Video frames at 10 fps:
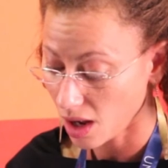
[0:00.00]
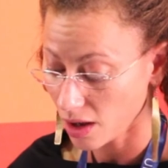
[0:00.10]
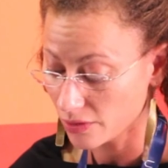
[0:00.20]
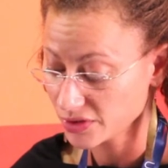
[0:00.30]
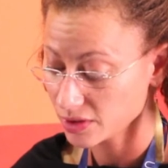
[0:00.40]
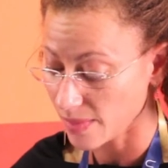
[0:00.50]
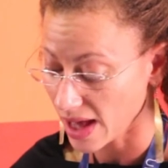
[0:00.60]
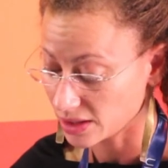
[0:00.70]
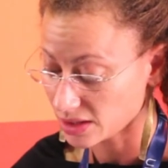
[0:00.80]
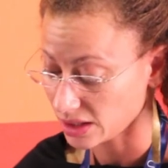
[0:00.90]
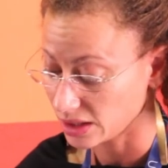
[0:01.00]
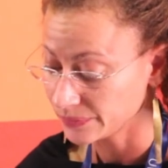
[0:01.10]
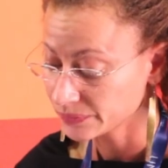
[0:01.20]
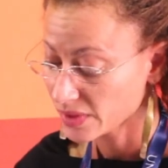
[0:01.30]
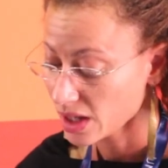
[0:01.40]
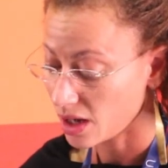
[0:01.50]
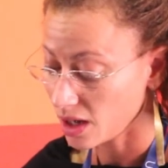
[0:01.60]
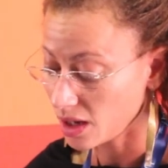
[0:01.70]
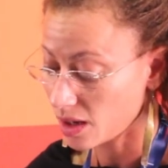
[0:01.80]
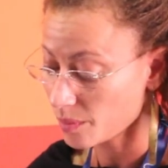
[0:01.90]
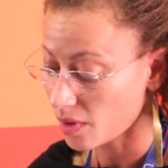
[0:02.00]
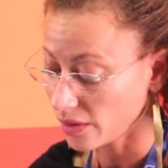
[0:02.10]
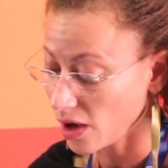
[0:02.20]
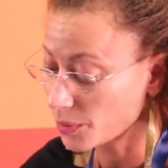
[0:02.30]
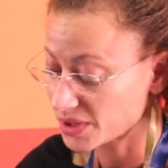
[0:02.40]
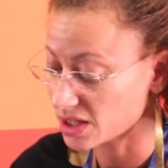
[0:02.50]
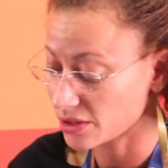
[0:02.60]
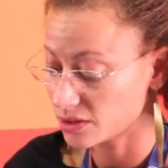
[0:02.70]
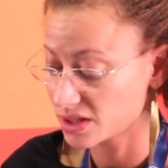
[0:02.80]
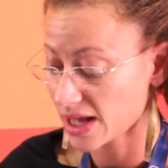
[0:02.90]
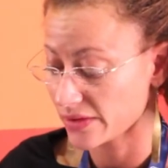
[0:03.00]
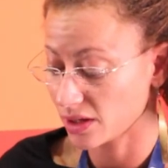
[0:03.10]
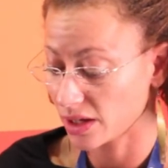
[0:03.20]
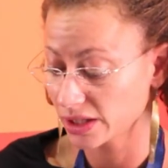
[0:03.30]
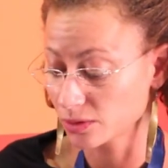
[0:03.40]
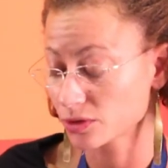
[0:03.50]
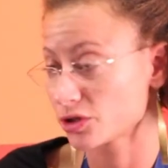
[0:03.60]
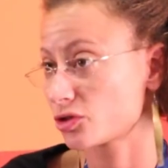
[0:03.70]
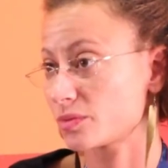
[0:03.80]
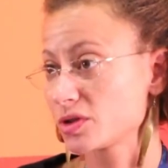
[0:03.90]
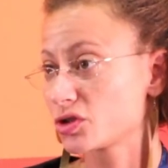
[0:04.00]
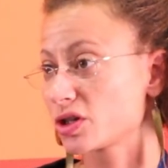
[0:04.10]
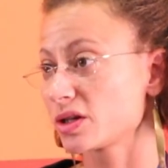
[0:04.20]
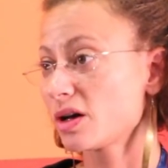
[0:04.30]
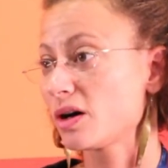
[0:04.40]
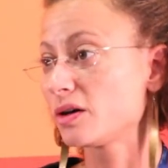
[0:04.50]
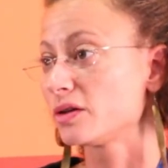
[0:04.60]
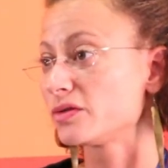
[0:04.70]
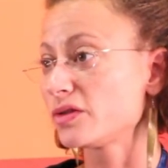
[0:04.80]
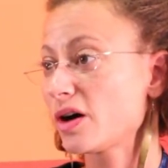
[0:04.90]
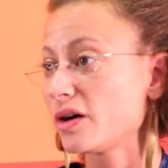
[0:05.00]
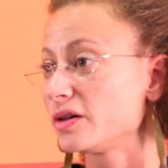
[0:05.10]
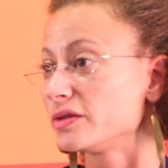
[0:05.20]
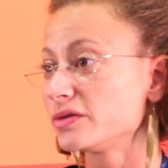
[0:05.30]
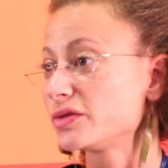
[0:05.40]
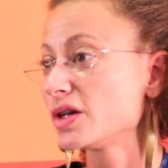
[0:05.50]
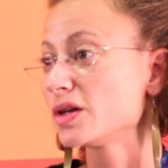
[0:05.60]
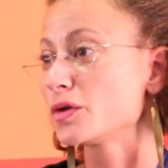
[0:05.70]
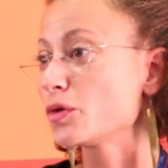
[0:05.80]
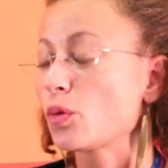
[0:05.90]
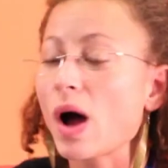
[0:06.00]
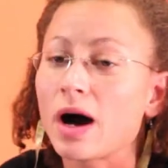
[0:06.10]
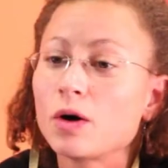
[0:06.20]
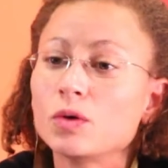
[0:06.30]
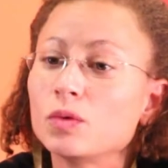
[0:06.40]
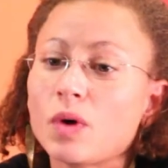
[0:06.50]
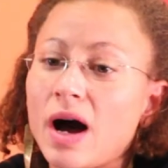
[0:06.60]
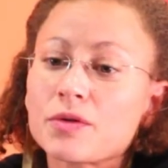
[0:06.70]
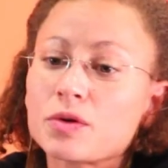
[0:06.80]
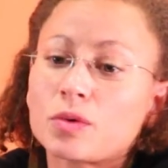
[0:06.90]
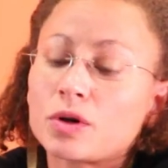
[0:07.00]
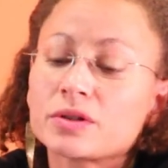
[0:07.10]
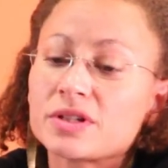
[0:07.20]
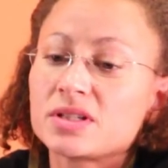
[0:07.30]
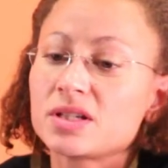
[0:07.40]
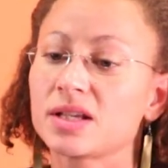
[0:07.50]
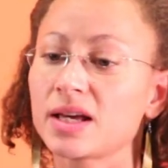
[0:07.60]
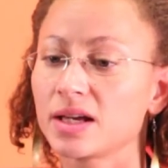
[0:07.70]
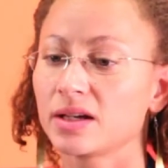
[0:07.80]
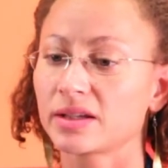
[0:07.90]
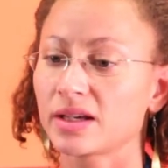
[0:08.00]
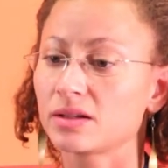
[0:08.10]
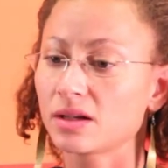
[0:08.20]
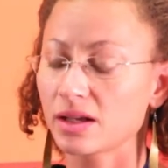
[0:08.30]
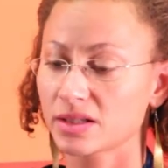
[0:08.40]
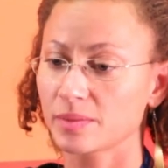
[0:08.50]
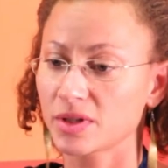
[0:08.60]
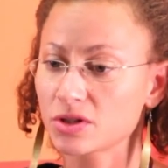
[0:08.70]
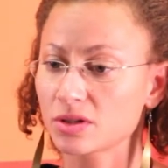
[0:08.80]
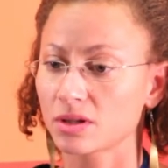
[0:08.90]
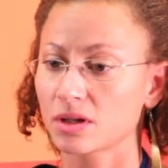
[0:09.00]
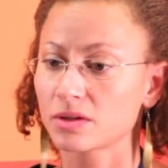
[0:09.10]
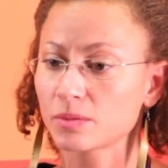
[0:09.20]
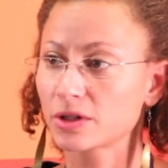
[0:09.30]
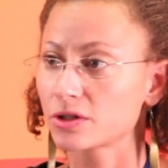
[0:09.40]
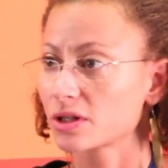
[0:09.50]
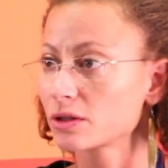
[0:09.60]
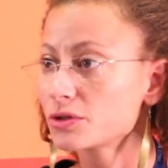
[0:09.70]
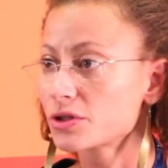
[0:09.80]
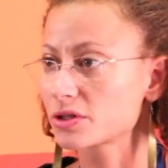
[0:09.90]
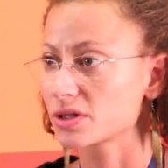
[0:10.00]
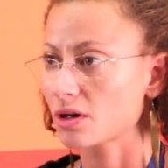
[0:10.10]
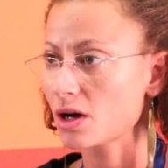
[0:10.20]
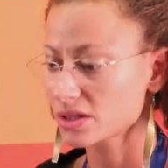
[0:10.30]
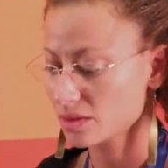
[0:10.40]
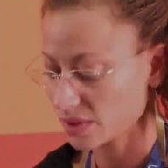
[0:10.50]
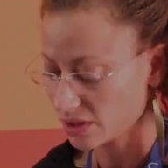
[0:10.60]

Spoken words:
of humanity, helps us understand the unequal distribution of how the world is today. Again, as I mentioned, the winners and losers, the costs and